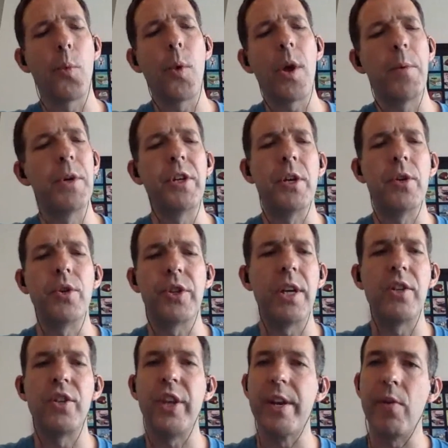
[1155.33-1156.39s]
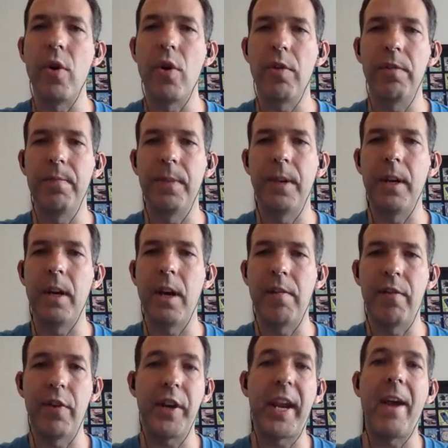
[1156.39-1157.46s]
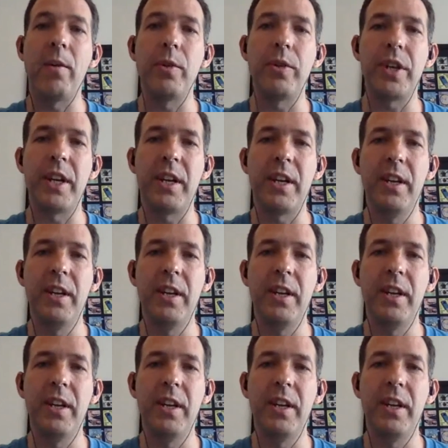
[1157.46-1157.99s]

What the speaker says: we would use, say, Xero for accounting.